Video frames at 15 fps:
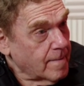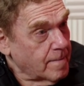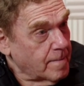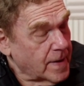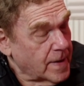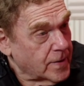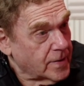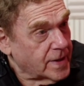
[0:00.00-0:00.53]

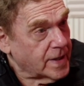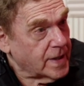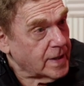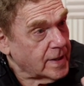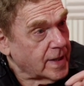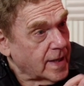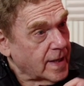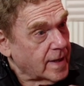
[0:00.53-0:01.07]
But your
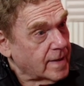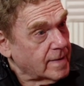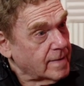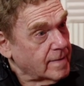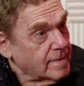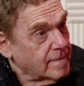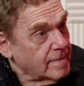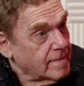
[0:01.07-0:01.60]
kid can.
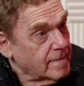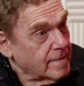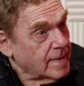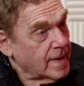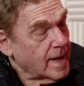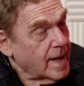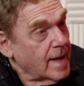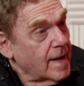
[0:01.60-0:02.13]

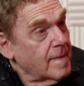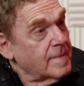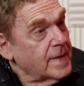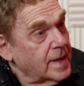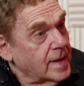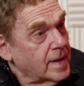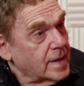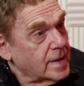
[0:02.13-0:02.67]

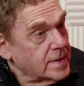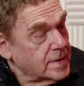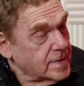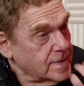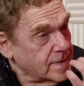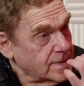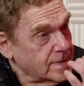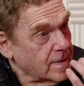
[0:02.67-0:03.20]
Because
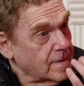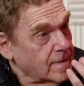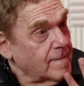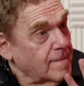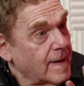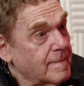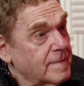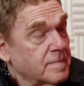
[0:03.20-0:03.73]
to suckle
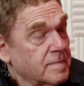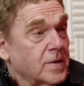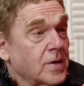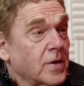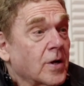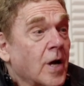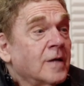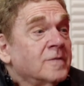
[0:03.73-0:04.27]
mama
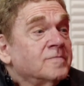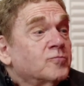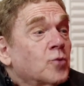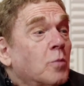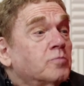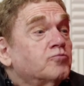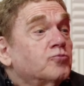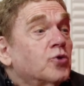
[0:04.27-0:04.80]
milk,
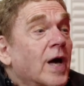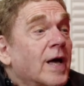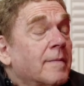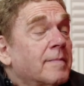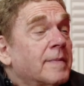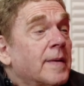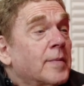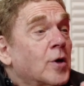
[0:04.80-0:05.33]
you got
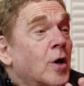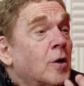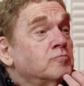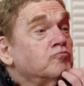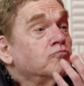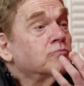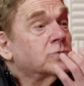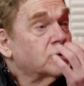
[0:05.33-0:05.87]
to be able to
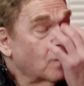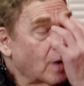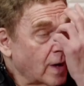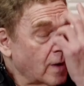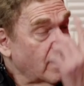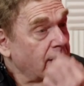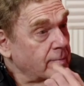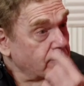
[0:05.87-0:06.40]
mm-hmm.
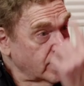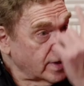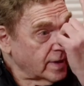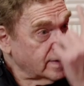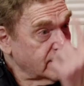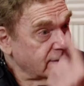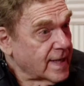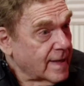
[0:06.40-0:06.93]
swallow and
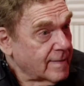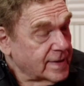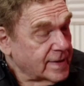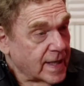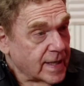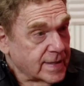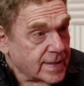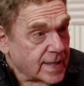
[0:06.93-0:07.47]
breathe
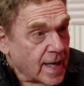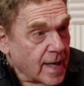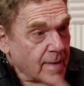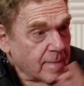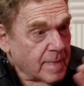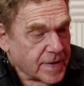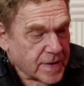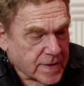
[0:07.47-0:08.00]
simultaneously. Mm-hmm.
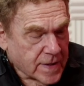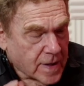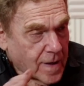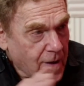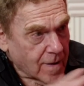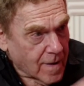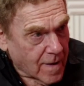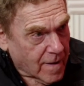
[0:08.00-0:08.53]
But there's a
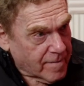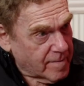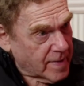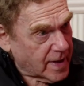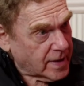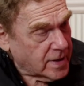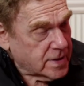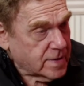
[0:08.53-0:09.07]
cutoff
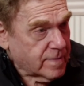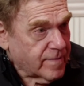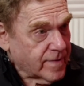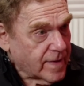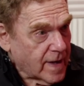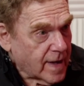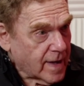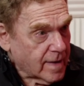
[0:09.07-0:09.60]
mechanism for
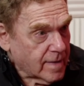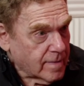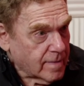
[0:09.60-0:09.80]
that.